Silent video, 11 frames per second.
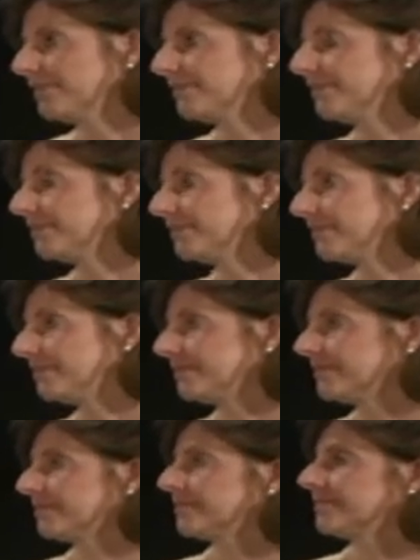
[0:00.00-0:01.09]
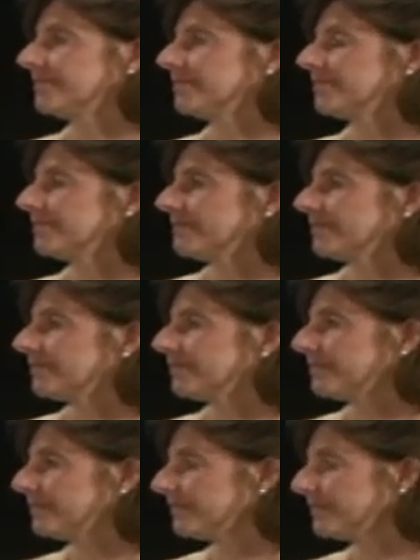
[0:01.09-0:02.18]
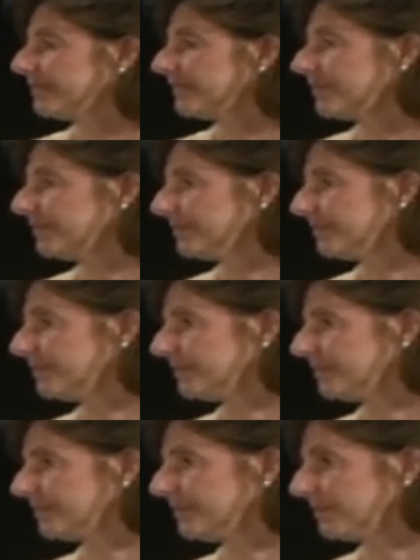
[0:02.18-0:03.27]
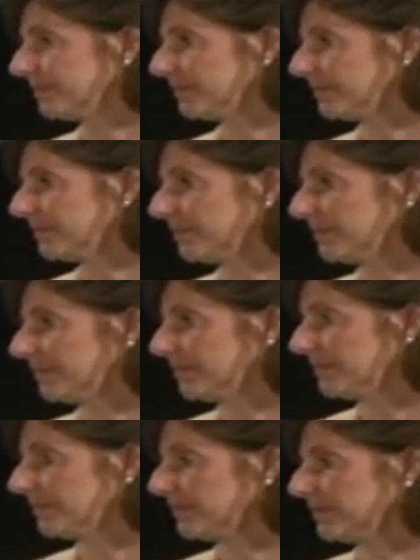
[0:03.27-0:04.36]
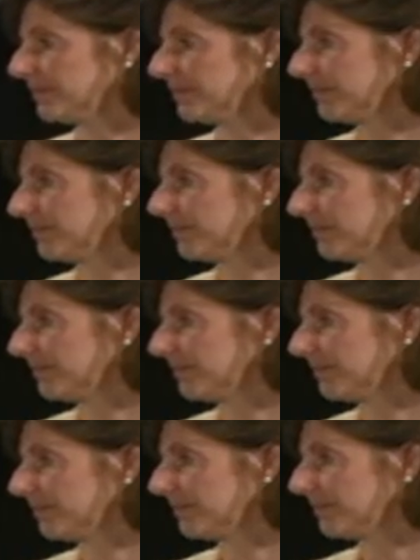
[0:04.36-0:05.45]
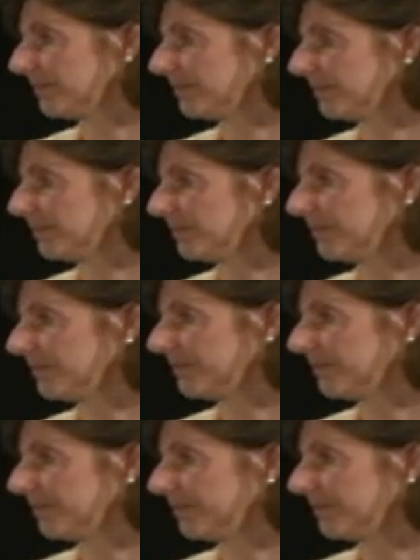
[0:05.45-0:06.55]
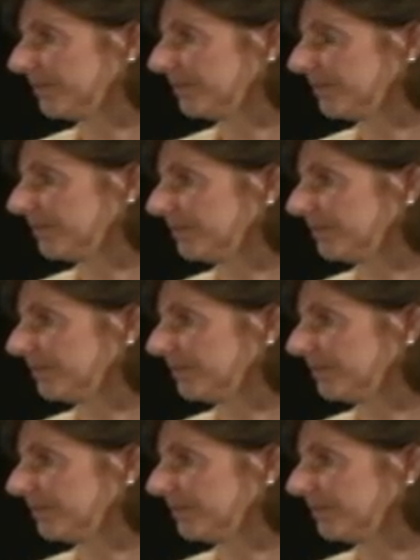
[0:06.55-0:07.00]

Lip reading: (silent)